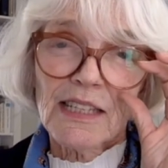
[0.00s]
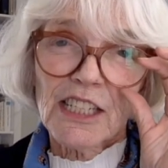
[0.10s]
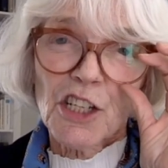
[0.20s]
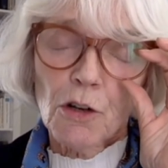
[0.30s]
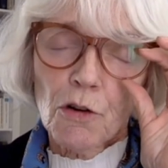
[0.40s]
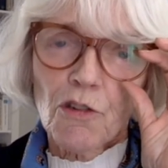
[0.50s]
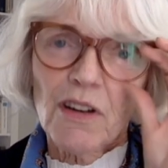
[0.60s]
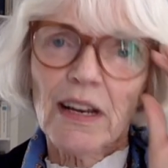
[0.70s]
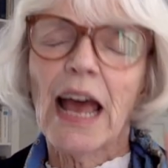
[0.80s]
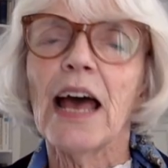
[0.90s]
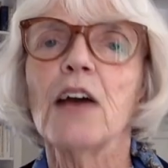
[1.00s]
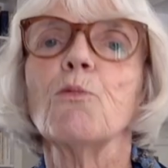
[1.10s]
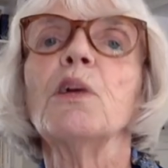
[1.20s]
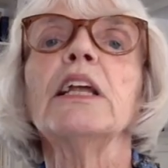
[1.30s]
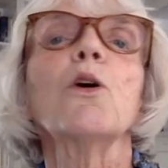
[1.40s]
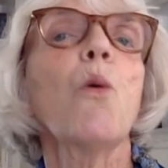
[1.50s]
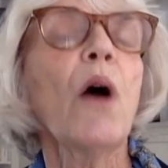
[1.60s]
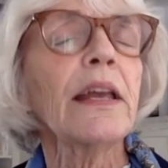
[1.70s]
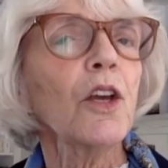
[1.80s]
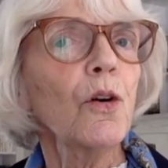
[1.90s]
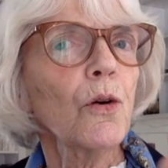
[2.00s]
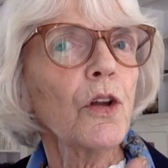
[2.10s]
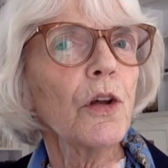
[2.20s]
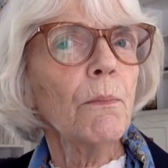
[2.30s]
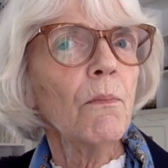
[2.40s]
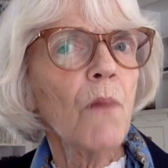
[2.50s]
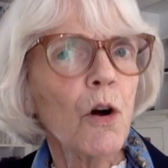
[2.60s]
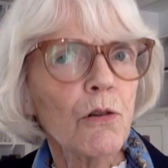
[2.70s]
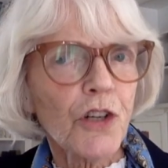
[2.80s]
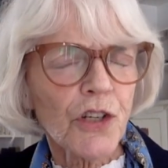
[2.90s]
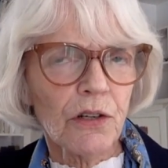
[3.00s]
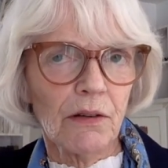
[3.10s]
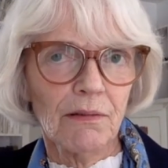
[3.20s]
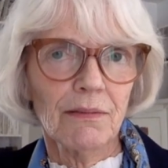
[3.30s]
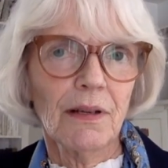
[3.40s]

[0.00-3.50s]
the children had really quite good motion